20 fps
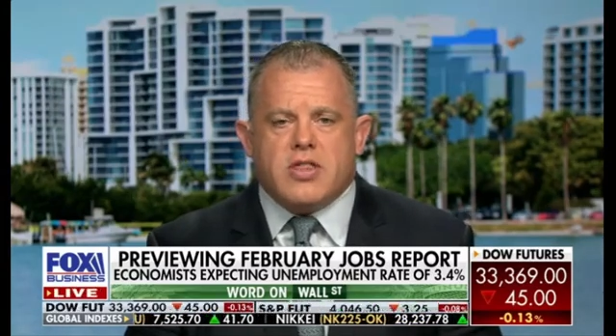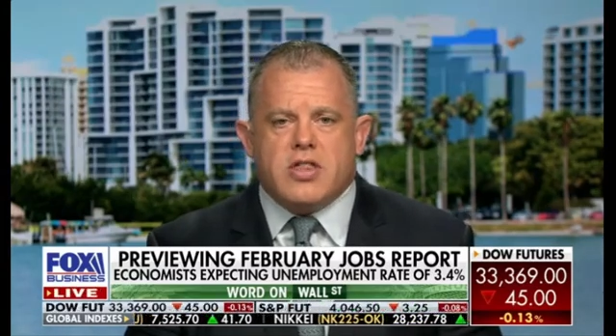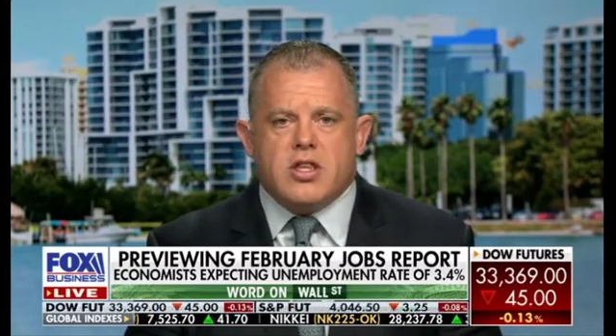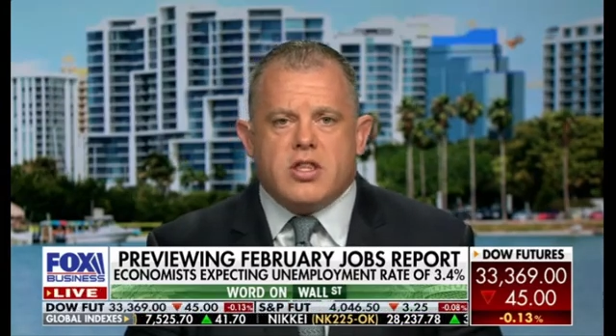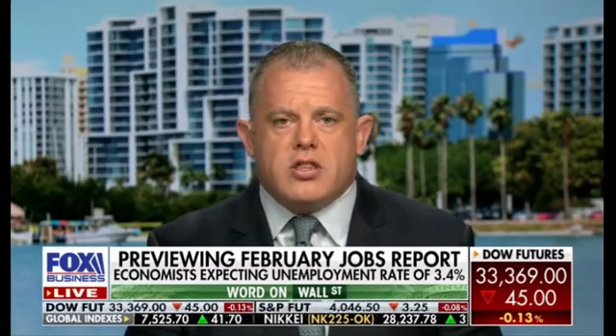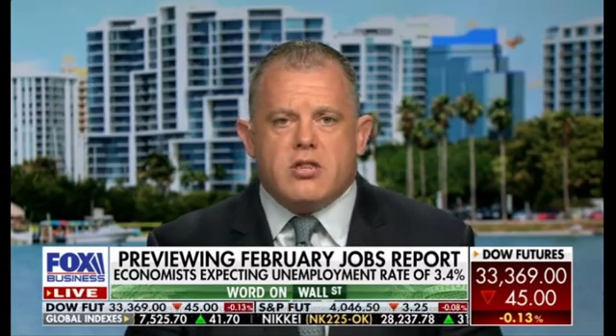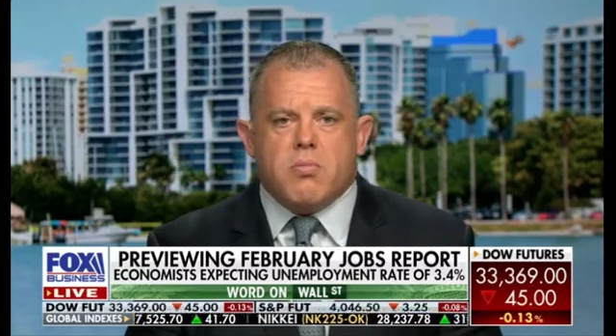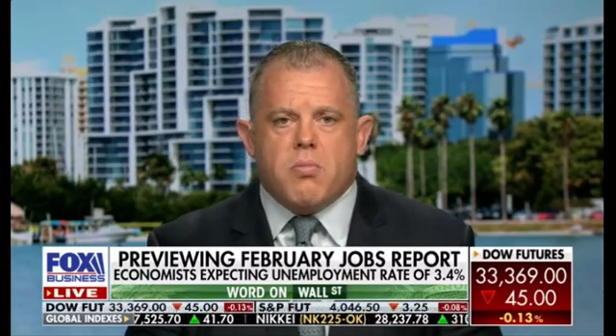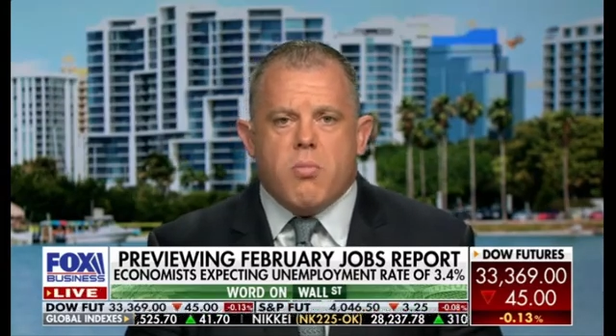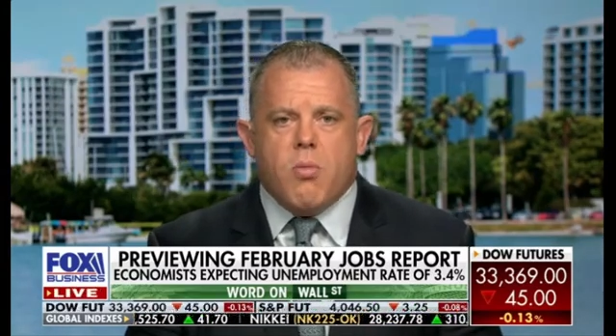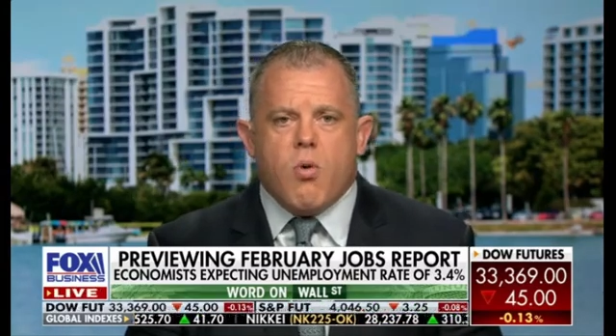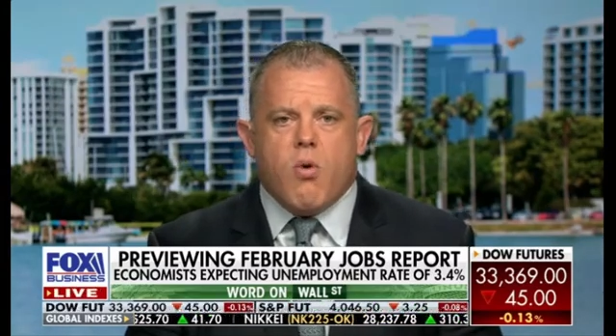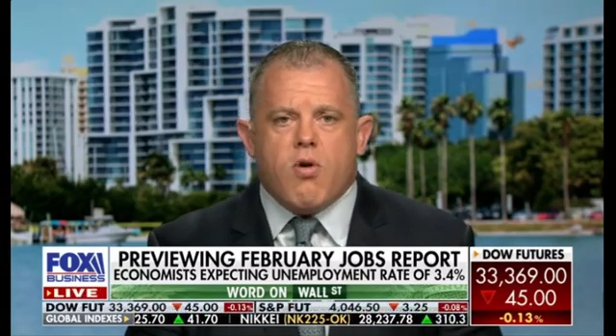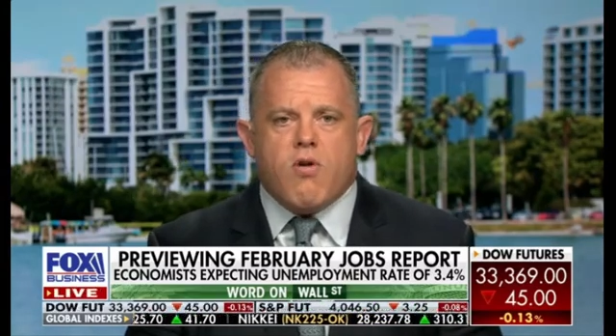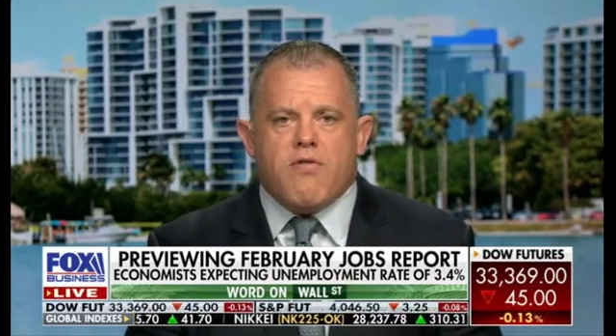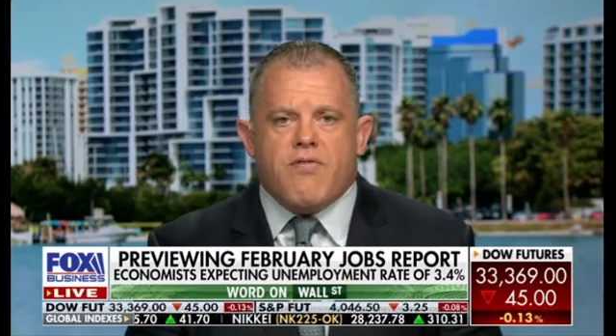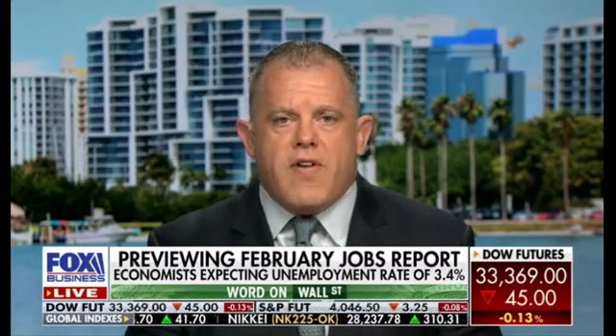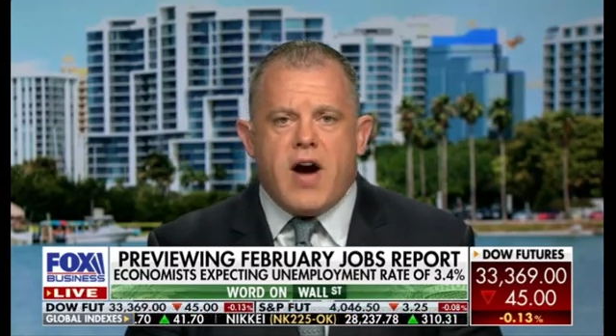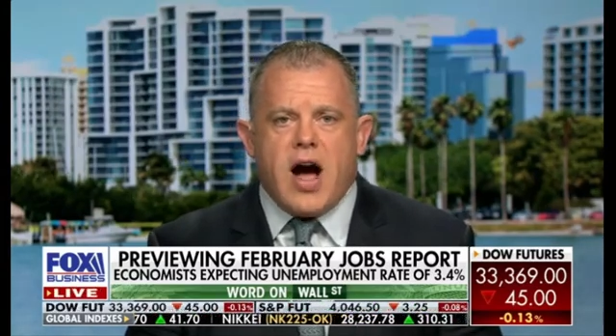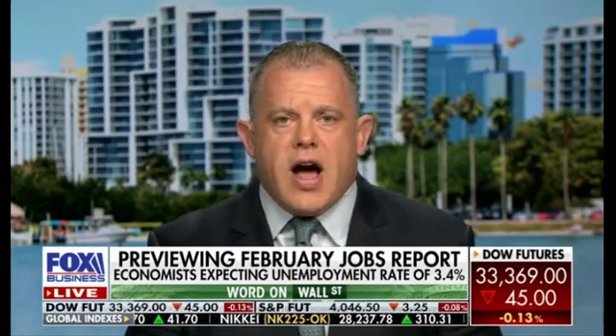I think the
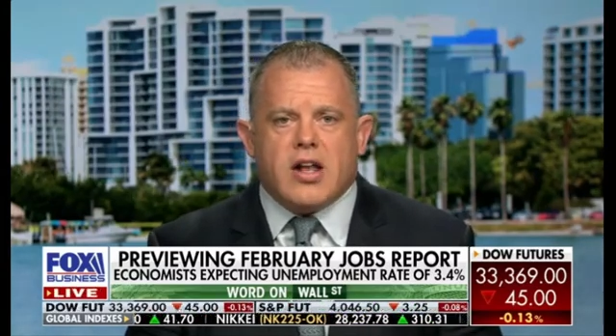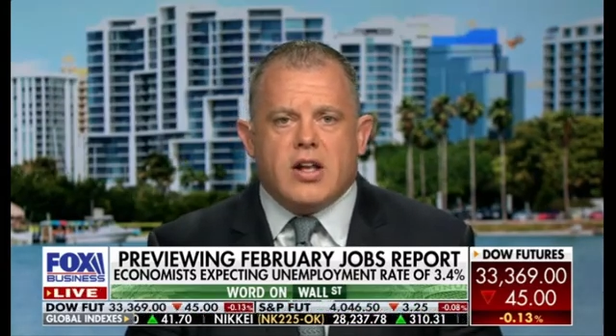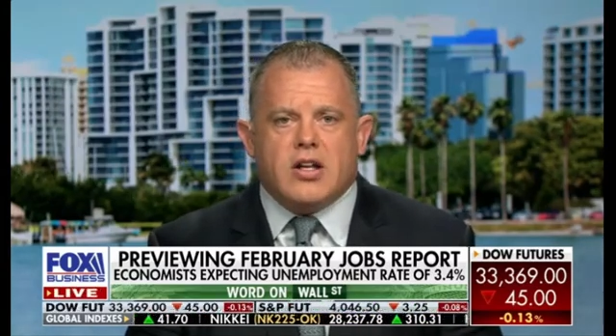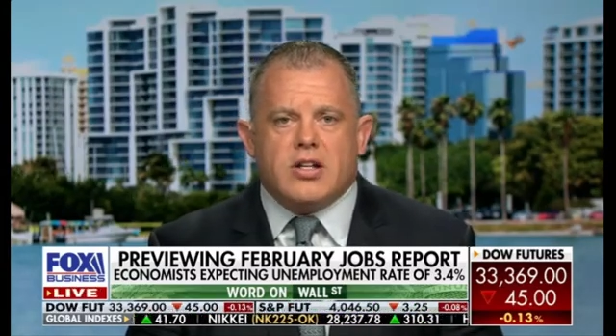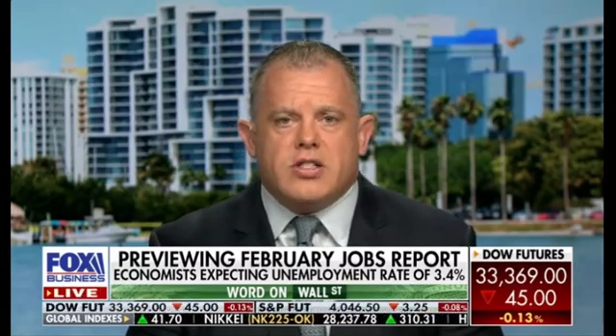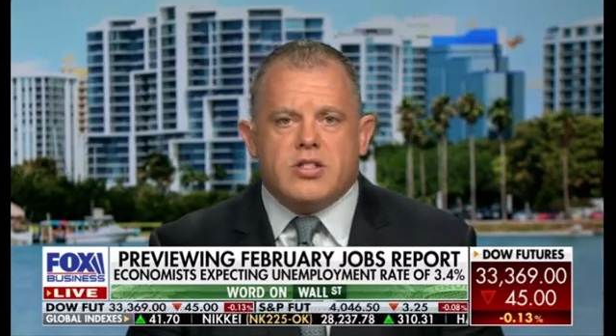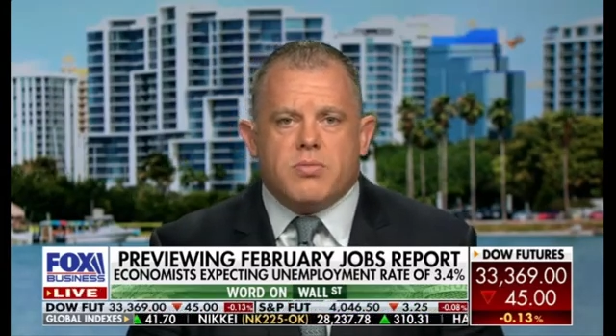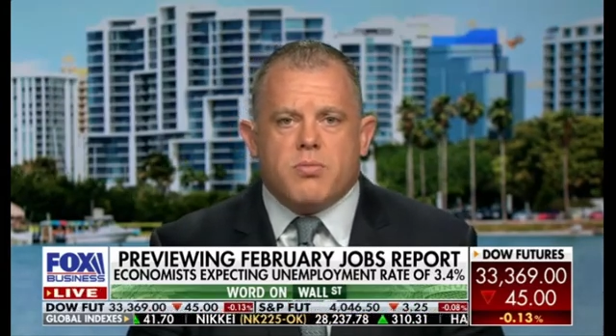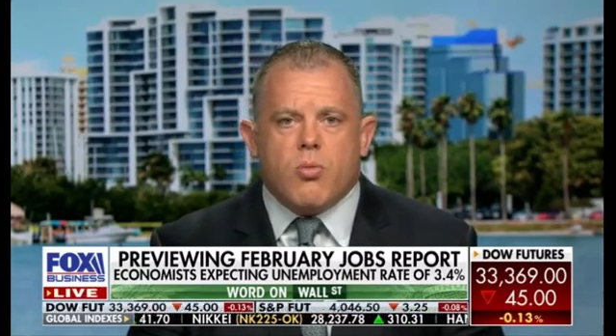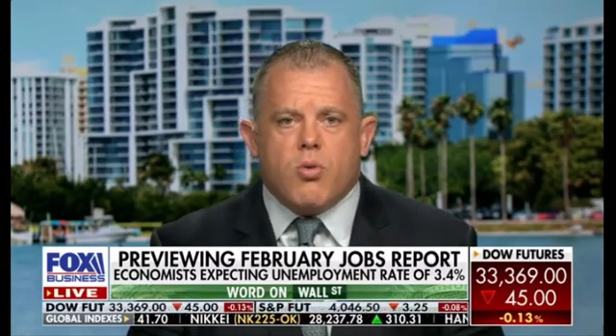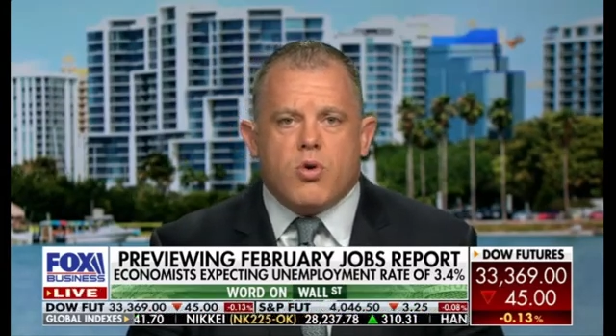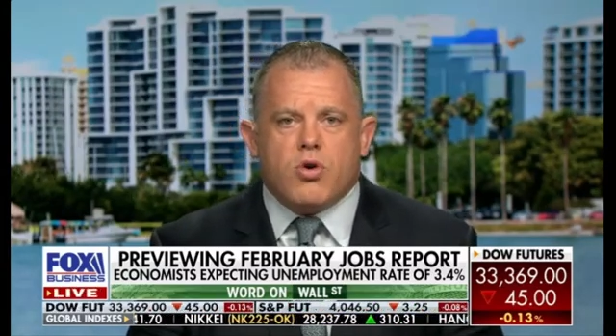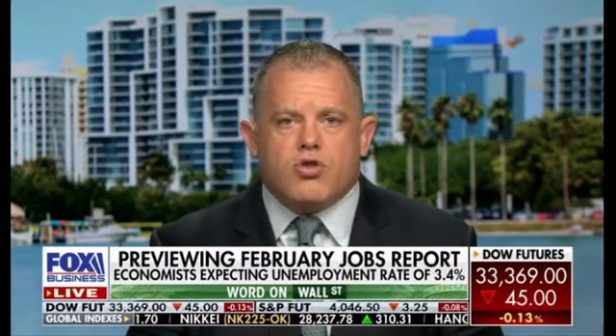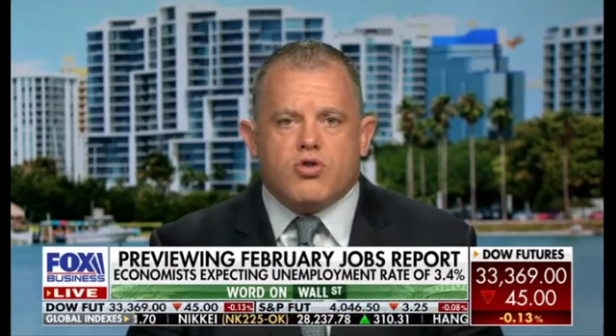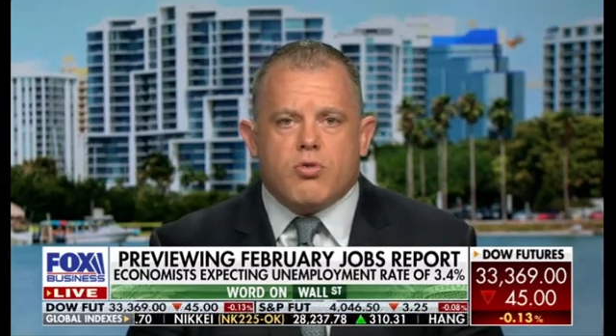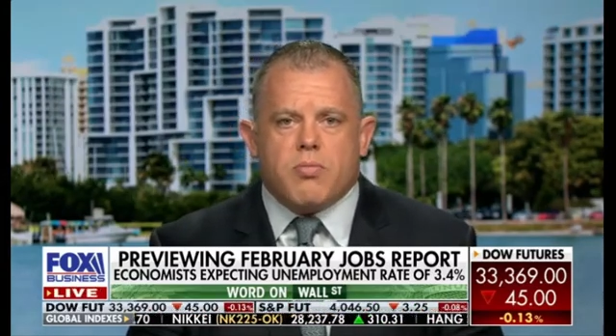more violent and more